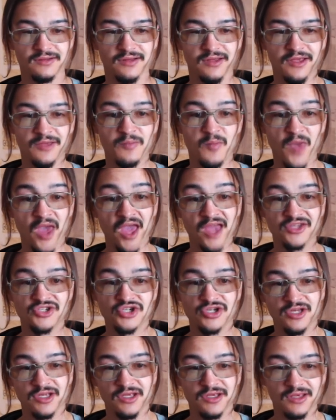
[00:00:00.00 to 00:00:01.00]

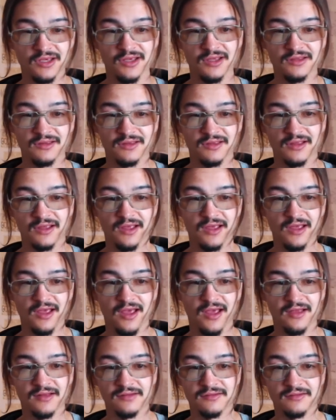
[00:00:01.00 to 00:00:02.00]
imagining it
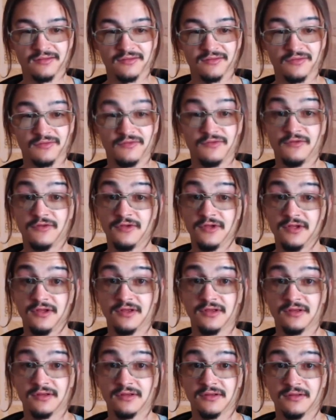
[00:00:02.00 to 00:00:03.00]
and
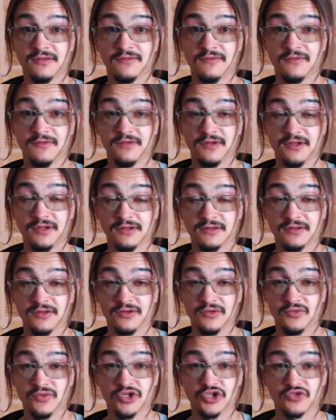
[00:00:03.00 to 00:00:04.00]
feeling feeling the
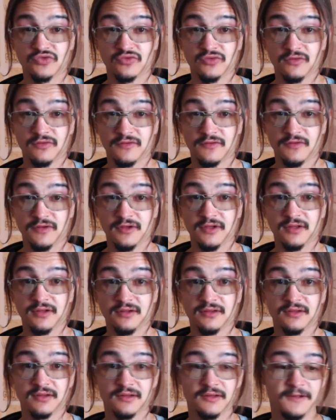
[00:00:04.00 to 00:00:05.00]
wish
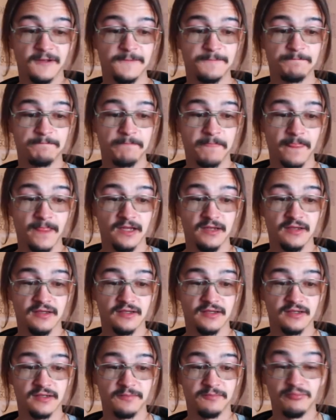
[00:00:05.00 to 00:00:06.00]
fulfilled
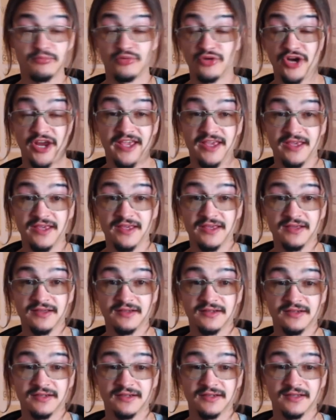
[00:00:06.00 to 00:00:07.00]
like
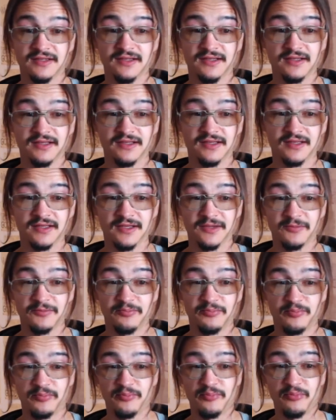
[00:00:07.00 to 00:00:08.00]
praying
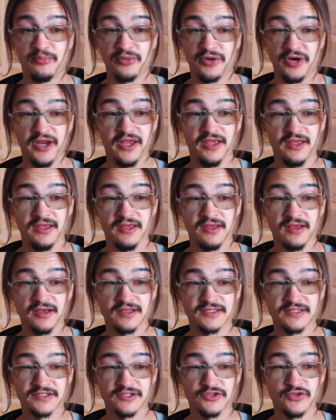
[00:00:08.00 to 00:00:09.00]
pray
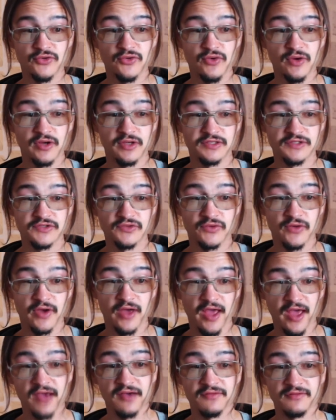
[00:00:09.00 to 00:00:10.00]
as though as you
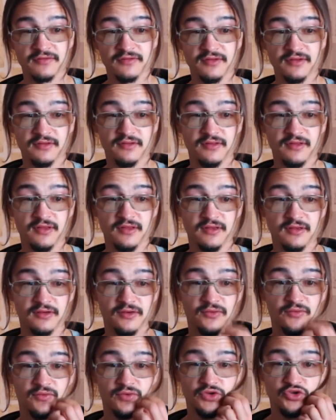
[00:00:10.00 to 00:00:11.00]
have the thing
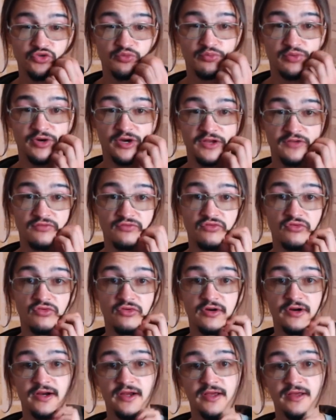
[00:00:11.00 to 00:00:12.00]
which you pray
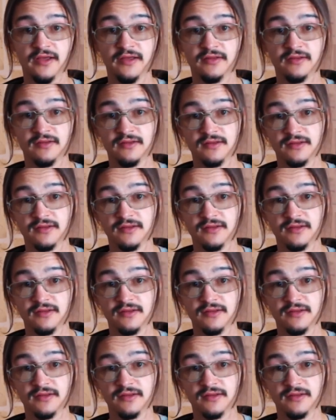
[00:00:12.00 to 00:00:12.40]
for and